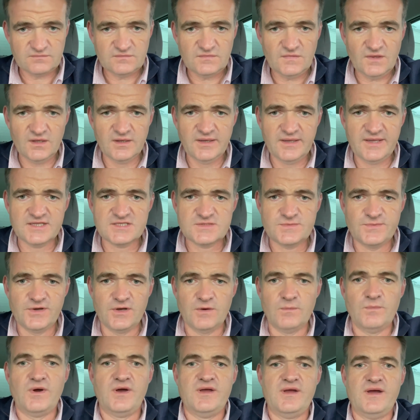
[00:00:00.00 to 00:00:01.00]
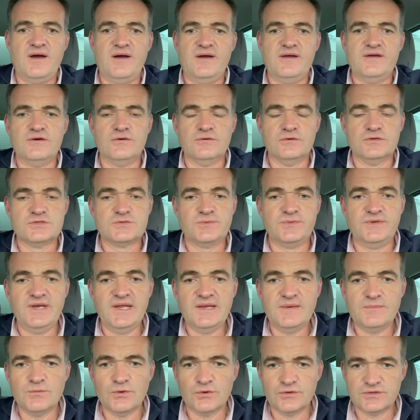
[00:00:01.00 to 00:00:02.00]
It gets me on my high horse. We
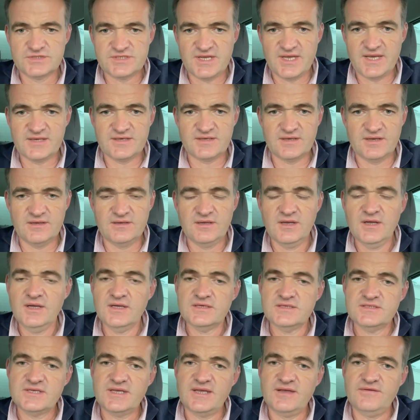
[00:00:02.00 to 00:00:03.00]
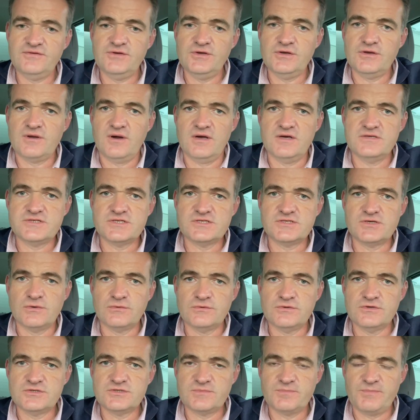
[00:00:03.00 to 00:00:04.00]
need more data to give you guys as
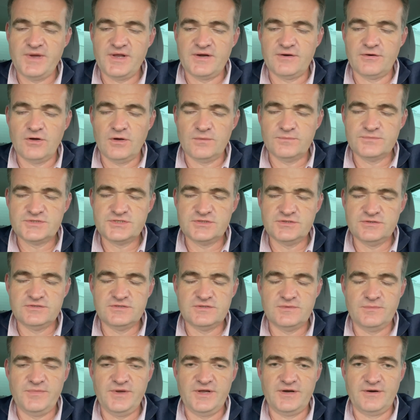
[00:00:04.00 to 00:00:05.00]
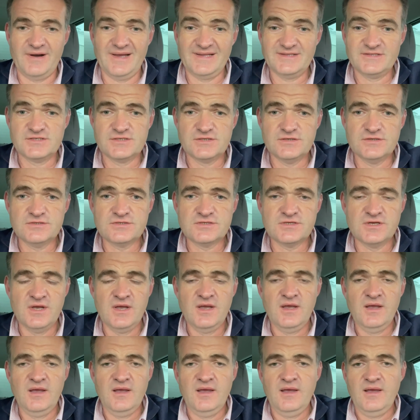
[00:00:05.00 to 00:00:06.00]
owners a better option and better answers.
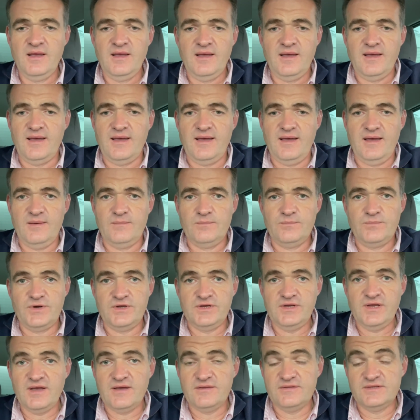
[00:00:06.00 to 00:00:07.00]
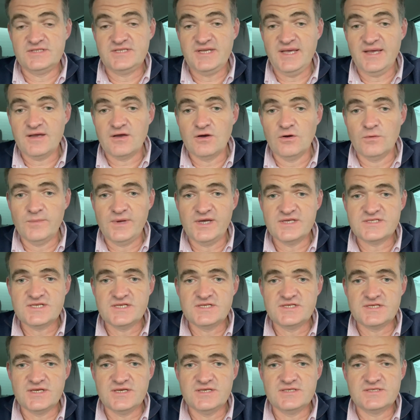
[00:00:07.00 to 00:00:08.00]
But yeah, the take-home
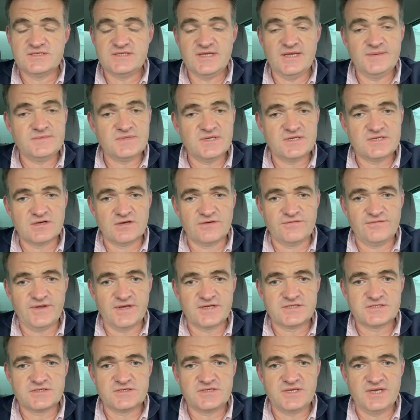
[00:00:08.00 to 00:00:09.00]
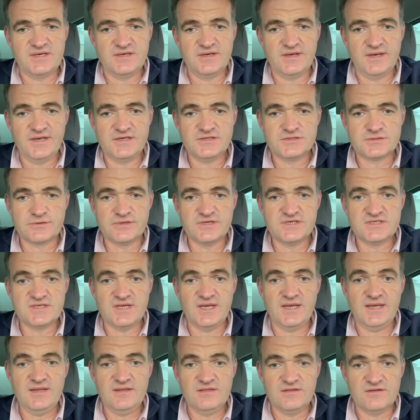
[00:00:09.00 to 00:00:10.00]
message is deep digital flexor tendon injuries
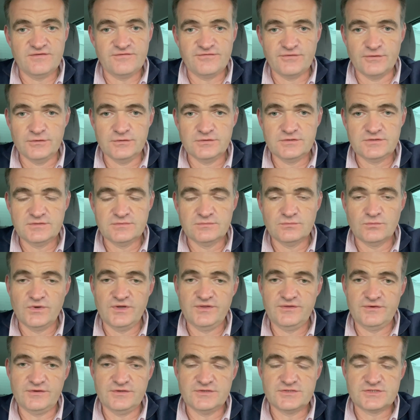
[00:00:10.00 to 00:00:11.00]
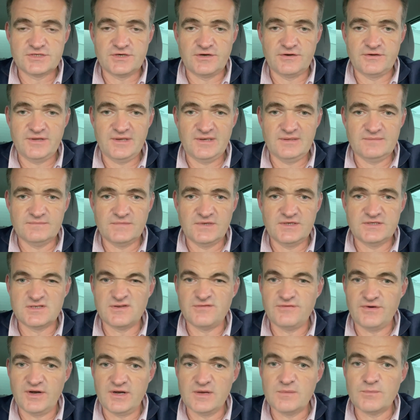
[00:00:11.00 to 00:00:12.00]
in the foot when they're inserting is a
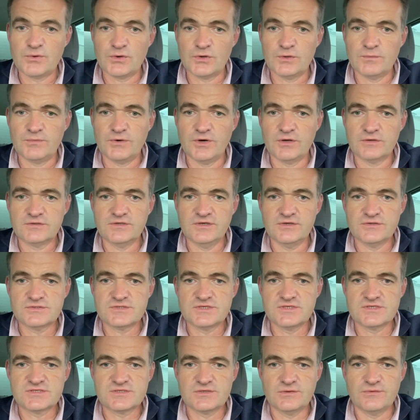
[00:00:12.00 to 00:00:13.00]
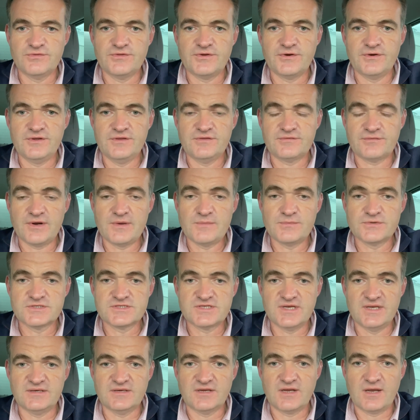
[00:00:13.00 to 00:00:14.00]
very poor prognosis. So
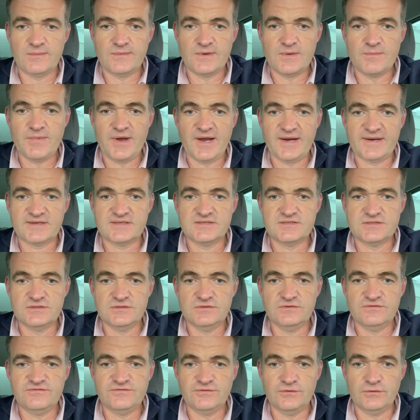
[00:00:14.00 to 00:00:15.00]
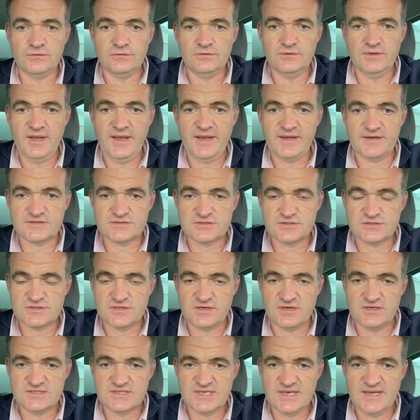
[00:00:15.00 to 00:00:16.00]
33% coming back to full
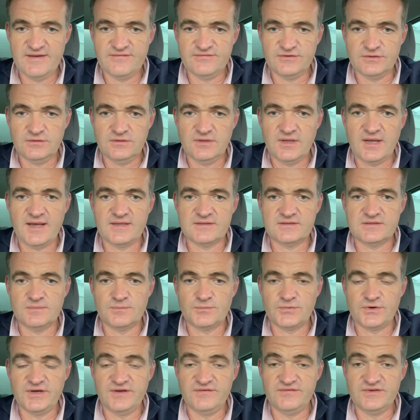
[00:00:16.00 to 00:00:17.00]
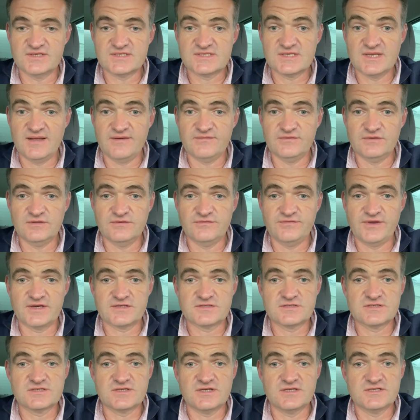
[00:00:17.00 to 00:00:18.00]
exercise level at the previous level of
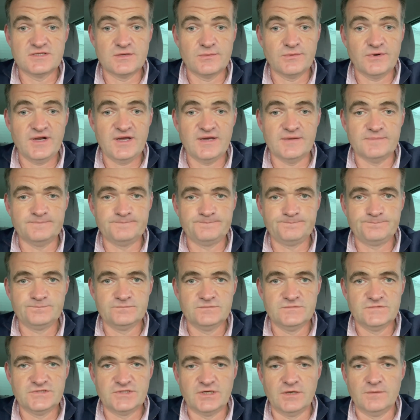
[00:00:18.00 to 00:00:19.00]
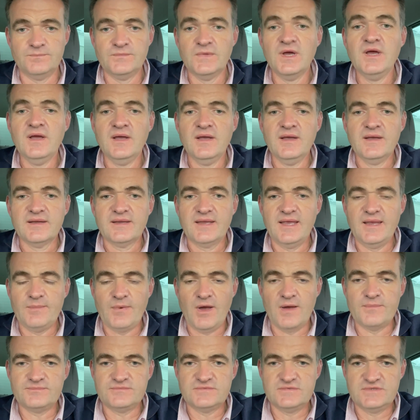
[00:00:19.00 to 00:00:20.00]
exercise they were at. So keep
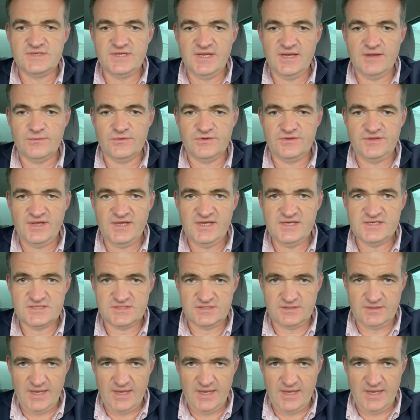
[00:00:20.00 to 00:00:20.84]
up to date with these.